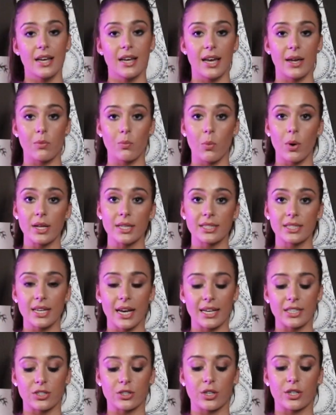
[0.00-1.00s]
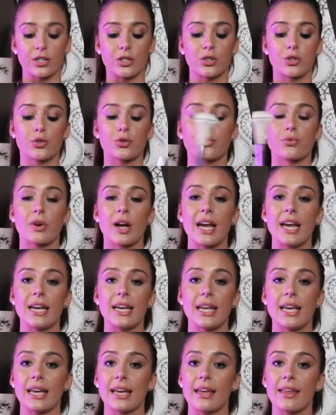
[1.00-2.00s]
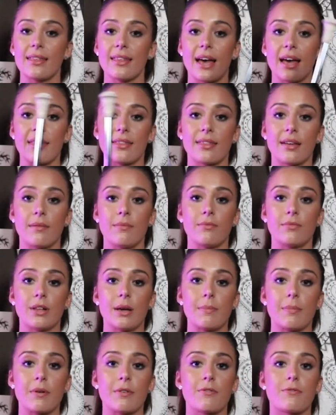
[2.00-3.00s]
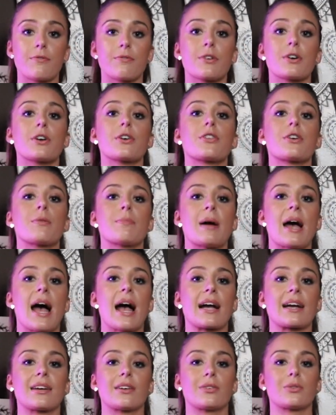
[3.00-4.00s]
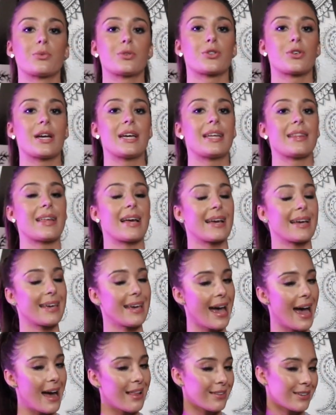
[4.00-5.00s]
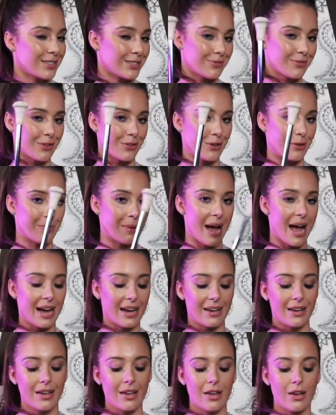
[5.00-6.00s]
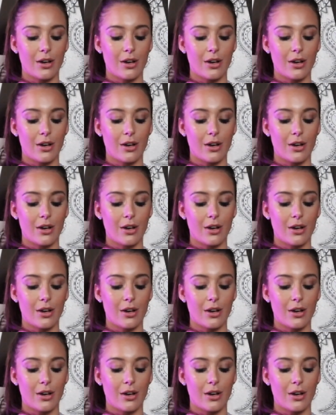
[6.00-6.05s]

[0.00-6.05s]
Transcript: And once I started training that thumb flip further back, training that callus further back,